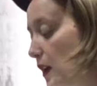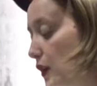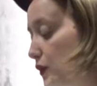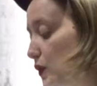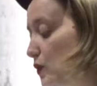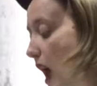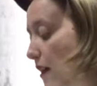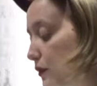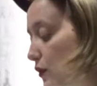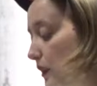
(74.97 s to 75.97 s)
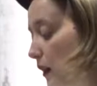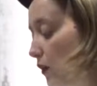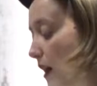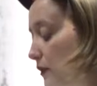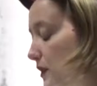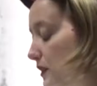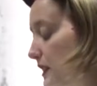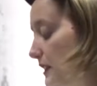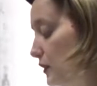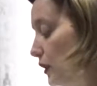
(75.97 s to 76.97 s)
Soon after their arrival to the
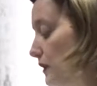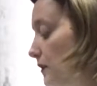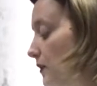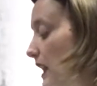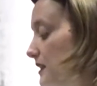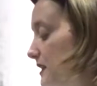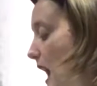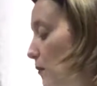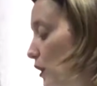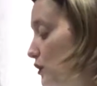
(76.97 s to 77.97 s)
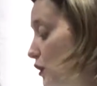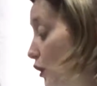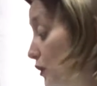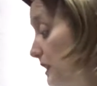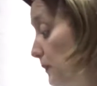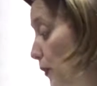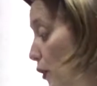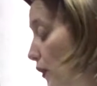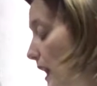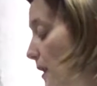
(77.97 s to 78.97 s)
desert, they established a nursing
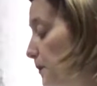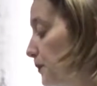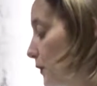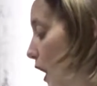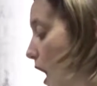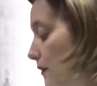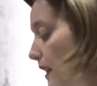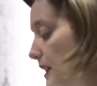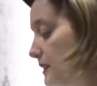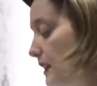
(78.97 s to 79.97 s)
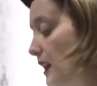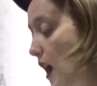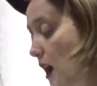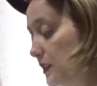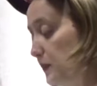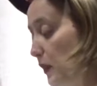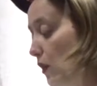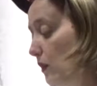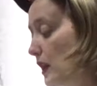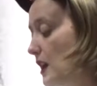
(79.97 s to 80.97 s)
program, convent, and
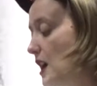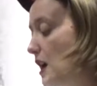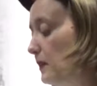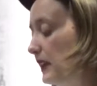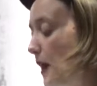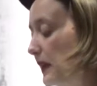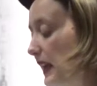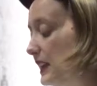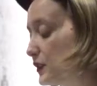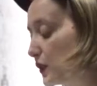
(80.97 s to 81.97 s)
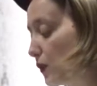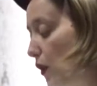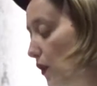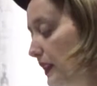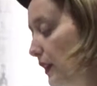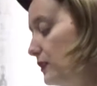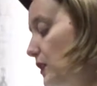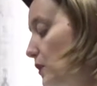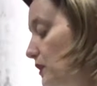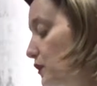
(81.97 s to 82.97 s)
hospital, becoming integral in
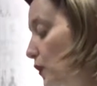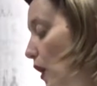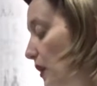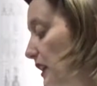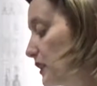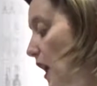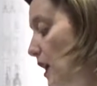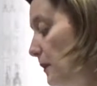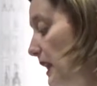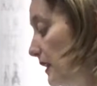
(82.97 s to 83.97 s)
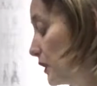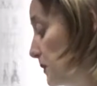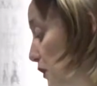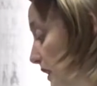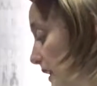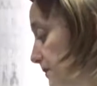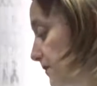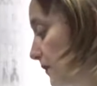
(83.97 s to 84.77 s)
Arizona's growing economy and community.